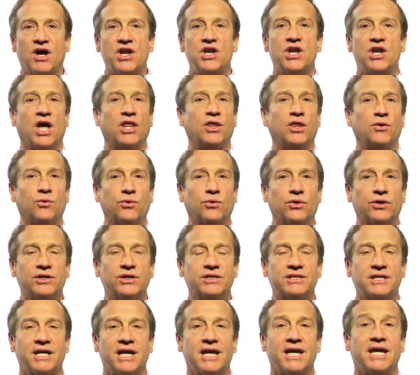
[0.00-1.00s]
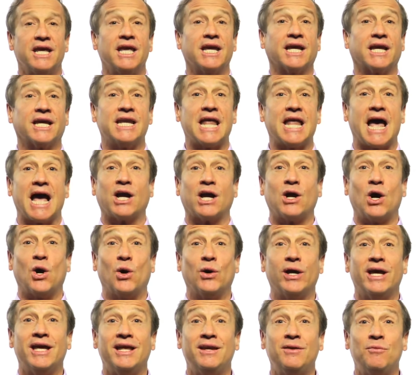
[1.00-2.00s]
In other words, it cannot go
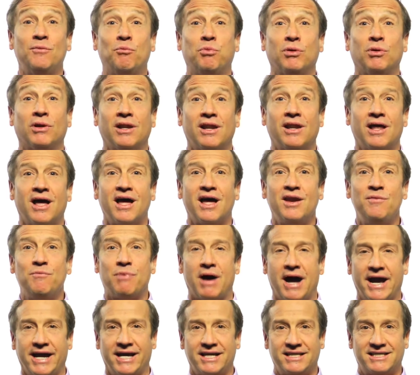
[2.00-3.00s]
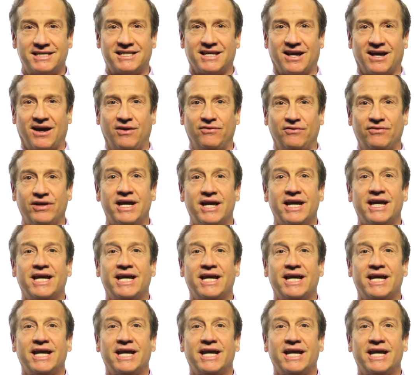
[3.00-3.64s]
in blood by itself.